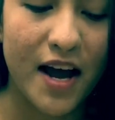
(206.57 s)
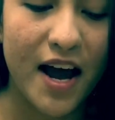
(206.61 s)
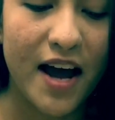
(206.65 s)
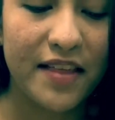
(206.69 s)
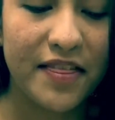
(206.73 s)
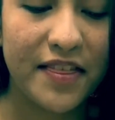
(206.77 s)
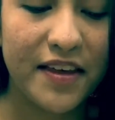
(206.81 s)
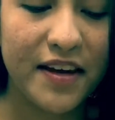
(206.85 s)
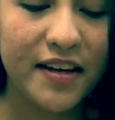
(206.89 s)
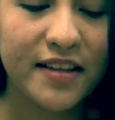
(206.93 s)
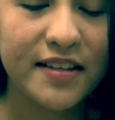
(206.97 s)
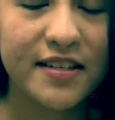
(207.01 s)

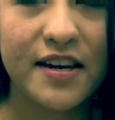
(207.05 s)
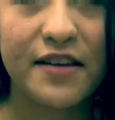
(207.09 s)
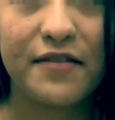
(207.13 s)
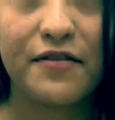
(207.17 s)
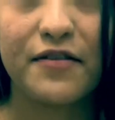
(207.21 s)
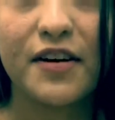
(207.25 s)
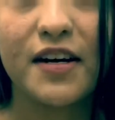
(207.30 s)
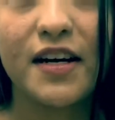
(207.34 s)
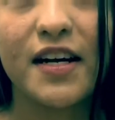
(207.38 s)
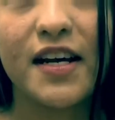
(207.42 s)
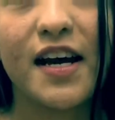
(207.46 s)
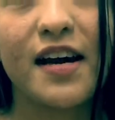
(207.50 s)
I think it
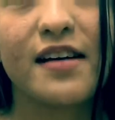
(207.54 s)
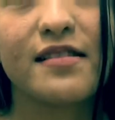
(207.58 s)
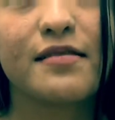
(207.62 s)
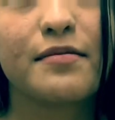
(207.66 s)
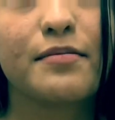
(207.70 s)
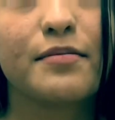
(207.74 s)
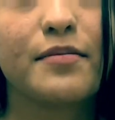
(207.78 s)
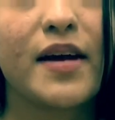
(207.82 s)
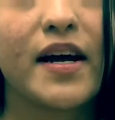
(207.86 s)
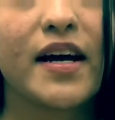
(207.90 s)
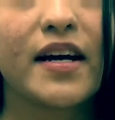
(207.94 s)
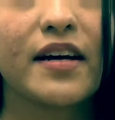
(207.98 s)
definitely has
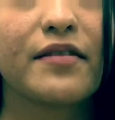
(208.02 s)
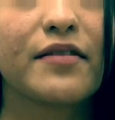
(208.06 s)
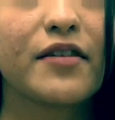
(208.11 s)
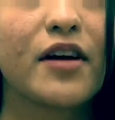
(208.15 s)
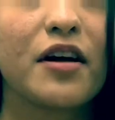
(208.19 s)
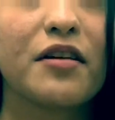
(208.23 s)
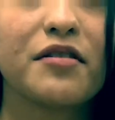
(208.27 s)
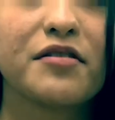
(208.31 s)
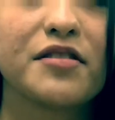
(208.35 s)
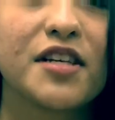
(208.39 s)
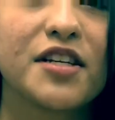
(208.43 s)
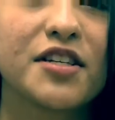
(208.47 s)
a negative
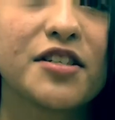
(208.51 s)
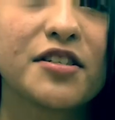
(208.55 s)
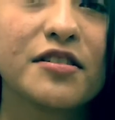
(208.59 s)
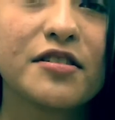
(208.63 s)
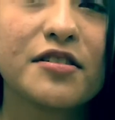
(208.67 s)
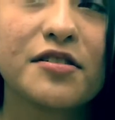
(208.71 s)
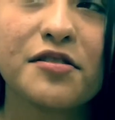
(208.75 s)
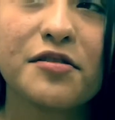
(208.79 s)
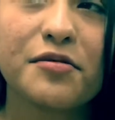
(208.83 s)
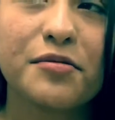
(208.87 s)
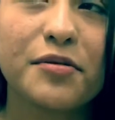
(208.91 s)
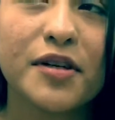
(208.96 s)

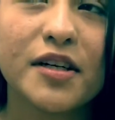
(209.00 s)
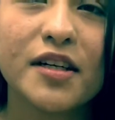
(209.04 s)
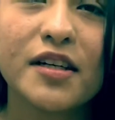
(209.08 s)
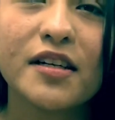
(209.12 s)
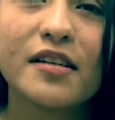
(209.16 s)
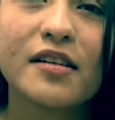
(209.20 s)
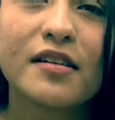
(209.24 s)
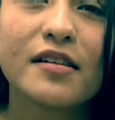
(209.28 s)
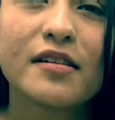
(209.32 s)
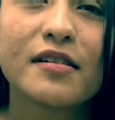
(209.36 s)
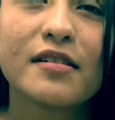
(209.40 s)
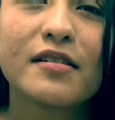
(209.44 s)
connotation to the word,
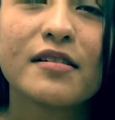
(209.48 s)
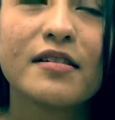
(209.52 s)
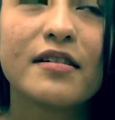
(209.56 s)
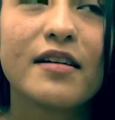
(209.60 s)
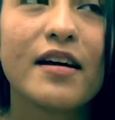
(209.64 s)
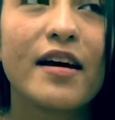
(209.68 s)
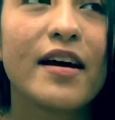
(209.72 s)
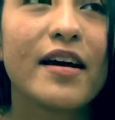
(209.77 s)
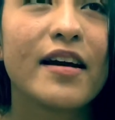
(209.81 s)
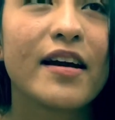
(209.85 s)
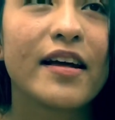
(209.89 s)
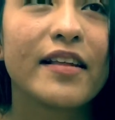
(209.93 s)

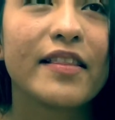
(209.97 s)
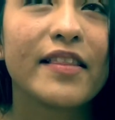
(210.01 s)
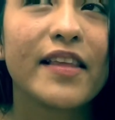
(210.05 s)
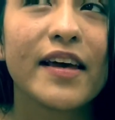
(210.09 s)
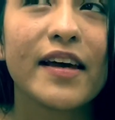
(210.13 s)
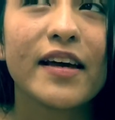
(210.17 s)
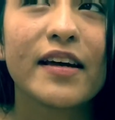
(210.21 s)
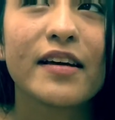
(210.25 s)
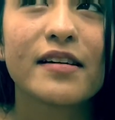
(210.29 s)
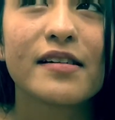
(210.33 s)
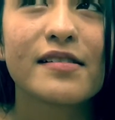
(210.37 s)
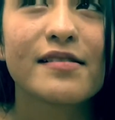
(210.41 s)
and I
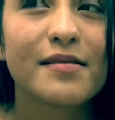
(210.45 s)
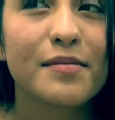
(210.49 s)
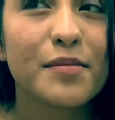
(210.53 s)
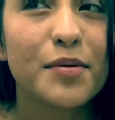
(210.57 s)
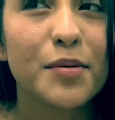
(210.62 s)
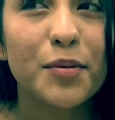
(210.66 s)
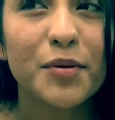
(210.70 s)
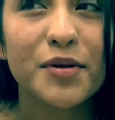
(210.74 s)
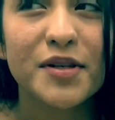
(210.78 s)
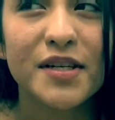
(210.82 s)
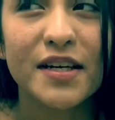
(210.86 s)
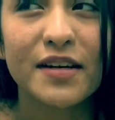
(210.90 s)
think some
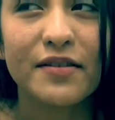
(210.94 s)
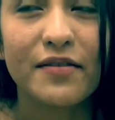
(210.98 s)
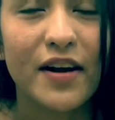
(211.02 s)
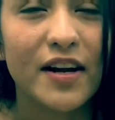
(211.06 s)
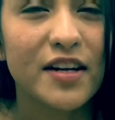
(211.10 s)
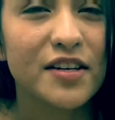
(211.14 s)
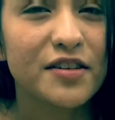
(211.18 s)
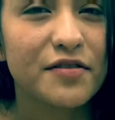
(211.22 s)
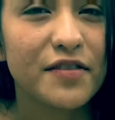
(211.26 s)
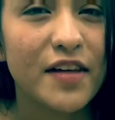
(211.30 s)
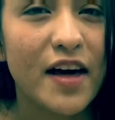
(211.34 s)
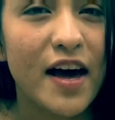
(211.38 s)
people take
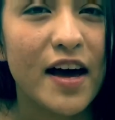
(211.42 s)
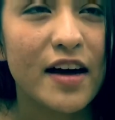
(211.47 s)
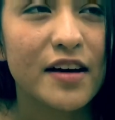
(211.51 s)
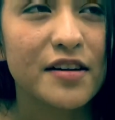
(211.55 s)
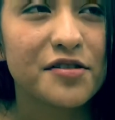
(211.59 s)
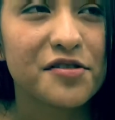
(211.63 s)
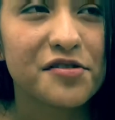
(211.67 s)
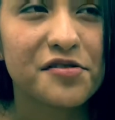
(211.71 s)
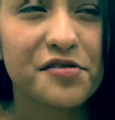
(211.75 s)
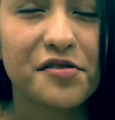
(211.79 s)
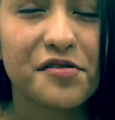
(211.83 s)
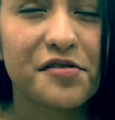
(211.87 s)
advantage of that
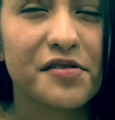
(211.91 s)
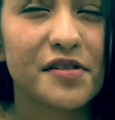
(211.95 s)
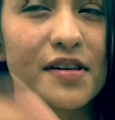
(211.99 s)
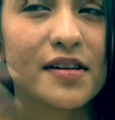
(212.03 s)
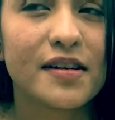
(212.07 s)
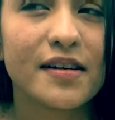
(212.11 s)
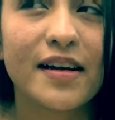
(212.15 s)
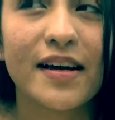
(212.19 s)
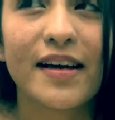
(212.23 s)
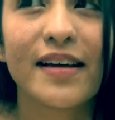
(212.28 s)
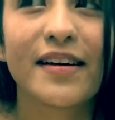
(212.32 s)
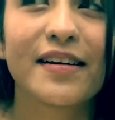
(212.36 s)
and just use
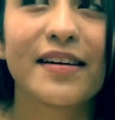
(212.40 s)
it.